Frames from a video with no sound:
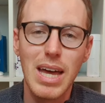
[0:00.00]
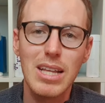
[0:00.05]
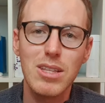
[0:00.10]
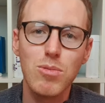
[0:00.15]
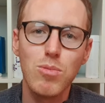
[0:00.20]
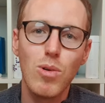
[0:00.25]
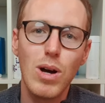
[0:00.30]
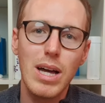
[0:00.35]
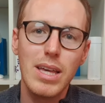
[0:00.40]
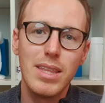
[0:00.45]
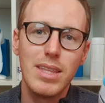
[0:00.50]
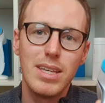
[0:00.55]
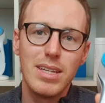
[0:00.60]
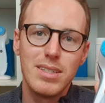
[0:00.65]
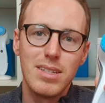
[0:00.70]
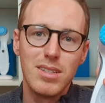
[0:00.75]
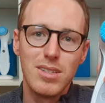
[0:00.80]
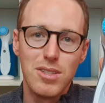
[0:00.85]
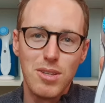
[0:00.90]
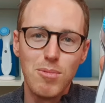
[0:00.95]
That's why
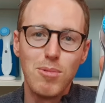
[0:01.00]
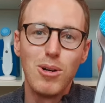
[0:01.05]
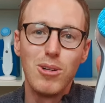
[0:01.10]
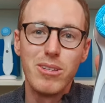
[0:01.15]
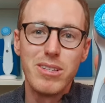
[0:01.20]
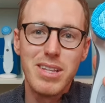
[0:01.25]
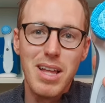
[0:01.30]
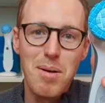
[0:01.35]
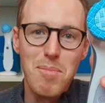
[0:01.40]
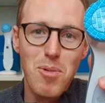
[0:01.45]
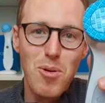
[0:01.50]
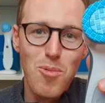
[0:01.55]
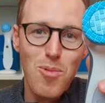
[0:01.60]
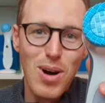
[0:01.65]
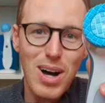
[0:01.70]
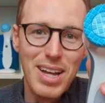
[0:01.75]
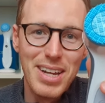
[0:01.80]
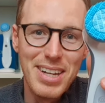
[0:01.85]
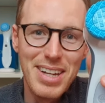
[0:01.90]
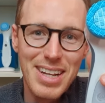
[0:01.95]
this is the world's number
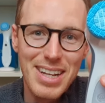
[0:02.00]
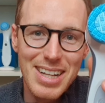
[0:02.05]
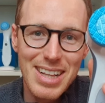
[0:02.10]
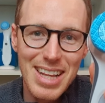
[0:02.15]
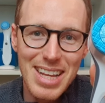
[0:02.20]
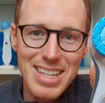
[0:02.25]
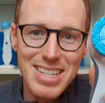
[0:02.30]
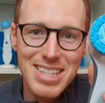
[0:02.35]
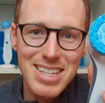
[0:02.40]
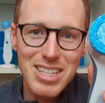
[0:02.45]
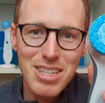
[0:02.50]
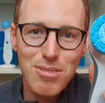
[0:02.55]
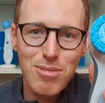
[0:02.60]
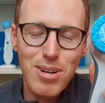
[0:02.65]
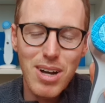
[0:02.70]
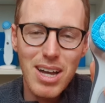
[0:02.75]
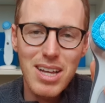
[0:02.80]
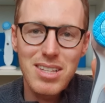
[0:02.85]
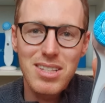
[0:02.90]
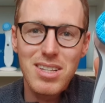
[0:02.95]
one cleansing
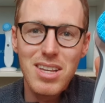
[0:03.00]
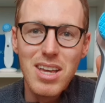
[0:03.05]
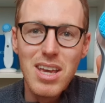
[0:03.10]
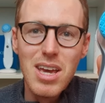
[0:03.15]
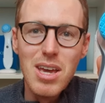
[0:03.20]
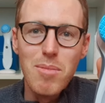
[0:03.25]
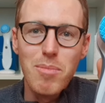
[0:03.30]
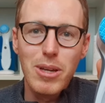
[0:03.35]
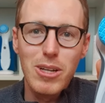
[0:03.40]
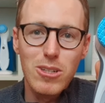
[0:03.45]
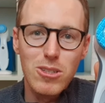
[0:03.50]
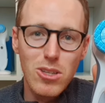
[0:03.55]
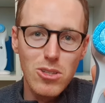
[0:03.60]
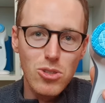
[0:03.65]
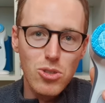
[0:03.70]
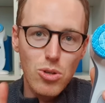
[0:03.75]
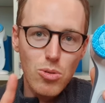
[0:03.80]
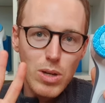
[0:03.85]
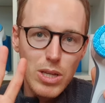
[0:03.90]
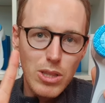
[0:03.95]
device because
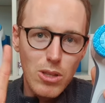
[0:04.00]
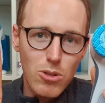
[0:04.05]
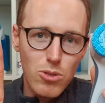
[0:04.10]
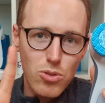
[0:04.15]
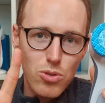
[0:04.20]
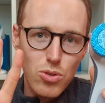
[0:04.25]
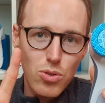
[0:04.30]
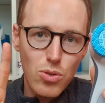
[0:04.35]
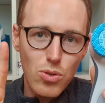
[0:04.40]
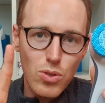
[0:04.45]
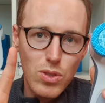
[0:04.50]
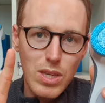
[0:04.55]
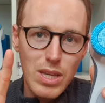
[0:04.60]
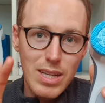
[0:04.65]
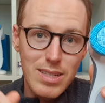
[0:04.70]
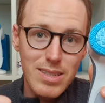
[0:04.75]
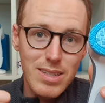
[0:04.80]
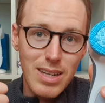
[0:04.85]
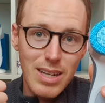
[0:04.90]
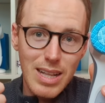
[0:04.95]
it's doing those two
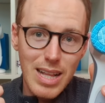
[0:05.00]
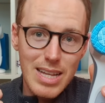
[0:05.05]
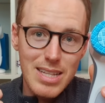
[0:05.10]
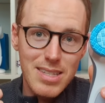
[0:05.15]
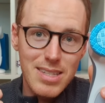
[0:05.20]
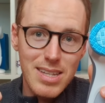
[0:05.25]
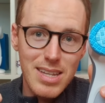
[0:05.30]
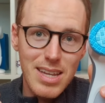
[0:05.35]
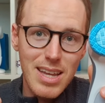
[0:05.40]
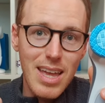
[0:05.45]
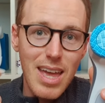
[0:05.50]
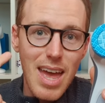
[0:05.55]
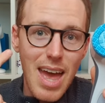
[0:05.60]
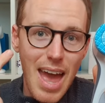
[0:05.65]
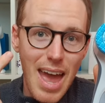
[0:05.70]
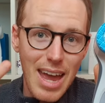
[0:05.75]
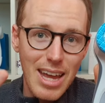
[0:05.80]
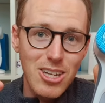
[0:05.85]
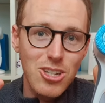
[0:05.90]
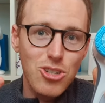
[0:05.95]
things cleansing
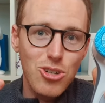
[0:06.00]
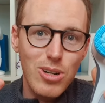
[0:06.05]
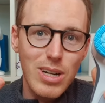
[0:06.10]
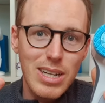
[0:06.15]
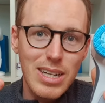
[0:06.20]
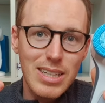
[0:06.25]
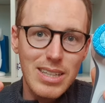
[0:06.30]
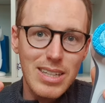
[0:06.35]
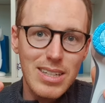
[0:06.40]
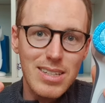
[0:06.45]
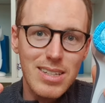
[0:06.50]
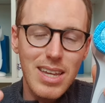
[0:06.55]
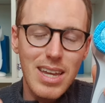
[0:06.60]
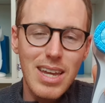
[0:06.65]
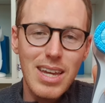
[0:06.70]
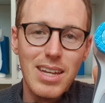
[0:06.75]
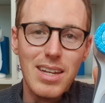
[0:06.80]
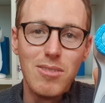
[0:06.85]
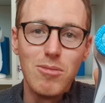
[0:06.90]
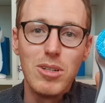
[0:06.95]
and treating the
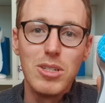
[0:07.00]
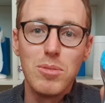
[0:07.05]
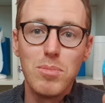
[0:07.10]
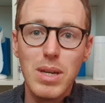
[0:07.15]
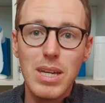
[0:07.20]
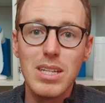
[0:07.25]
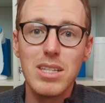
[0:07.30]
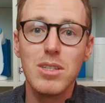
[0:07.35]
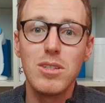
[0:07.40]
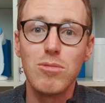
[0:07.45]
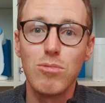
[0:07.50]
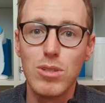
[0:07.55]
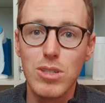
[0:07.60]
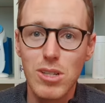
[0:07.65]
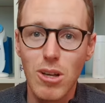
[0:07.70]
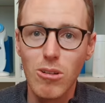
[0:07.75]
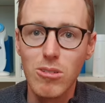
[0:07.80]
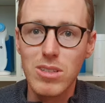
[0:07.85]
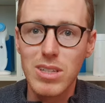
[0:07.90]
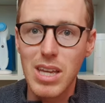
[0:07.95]
skin, which means
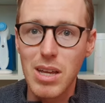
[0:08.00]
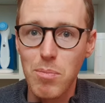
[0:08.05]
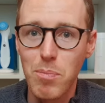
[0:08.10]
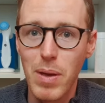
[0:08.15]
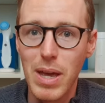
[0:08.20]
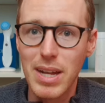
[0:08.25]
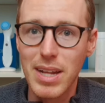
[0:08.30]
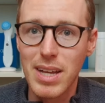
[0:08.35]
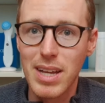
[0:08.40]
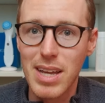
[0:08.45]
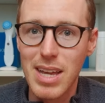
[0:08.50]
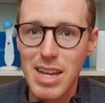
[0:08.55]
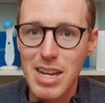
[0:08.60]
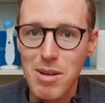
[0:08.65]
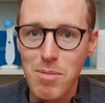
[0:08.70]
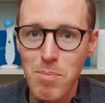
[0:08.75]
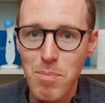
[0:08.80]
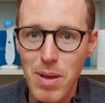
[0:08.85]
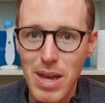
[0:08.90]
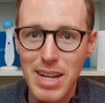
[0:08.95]
results get better
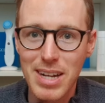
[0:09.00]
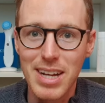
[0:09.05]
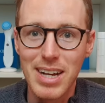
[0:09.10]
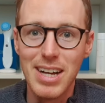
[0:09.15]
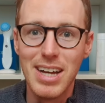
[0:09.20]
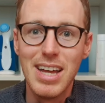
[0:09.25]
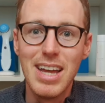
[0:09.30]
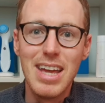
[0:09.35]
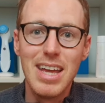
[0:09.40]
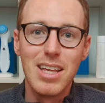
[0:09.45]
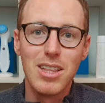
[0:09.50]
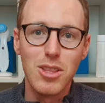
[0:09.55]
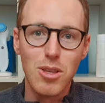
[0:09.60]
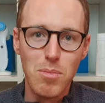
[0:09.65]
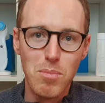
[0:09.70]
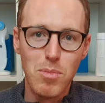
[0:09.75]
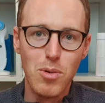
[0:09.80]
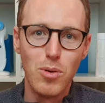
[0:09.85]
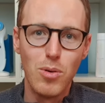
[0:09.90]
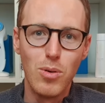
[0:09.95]
and better
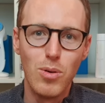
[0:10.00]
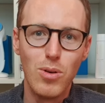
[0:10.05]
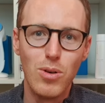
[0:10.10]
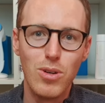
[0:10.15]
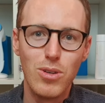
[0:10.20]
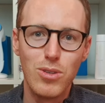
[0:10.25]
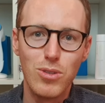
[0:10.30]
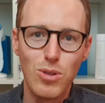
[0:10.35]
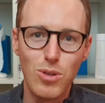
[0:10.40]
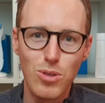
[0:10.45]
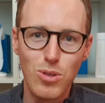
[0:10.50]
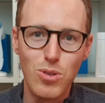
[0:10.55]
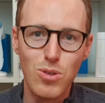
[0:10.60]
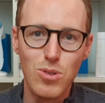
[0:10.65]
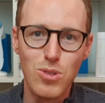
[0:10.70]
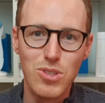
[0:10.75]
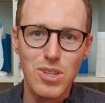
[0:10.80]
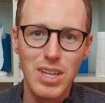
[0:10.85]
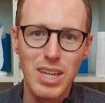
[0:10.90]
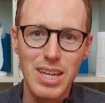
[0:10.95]
the more you're
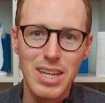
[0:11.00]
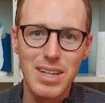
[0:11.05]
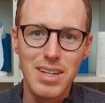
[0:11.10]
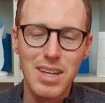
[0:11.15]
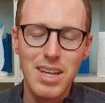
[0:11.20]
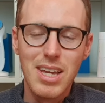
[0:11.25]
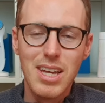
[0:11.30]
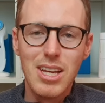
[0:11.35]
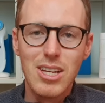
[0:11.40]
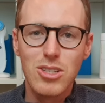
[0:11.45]
using it.